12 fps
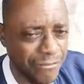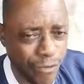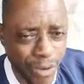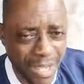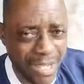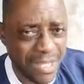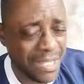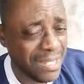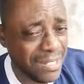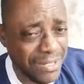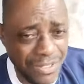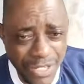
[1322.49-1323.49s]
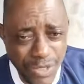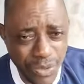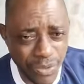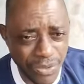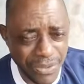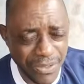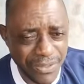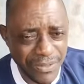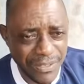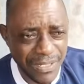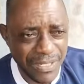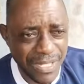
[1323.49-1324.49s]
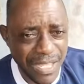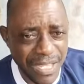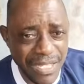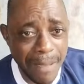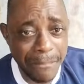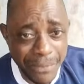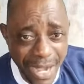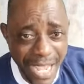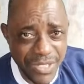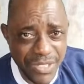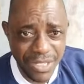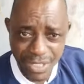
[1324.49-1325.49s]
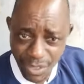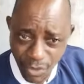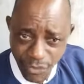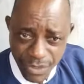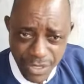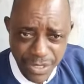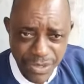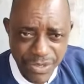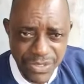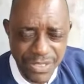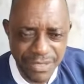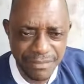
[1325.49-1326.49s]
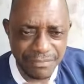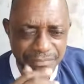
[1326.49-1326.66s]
fuel, diesel, the price will reduce.